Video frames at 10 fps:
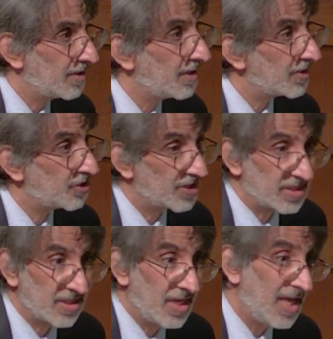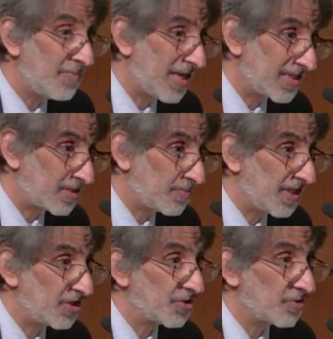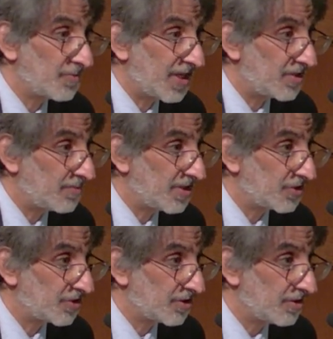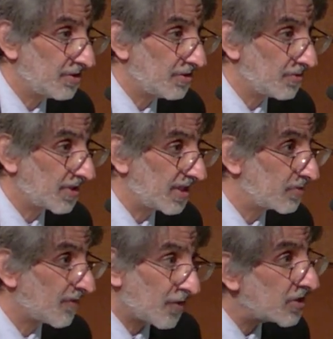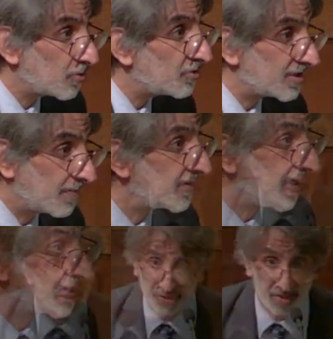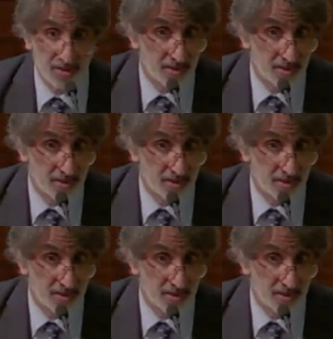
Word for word: not just emancipation or manumission. Okay, so I've already told you something actually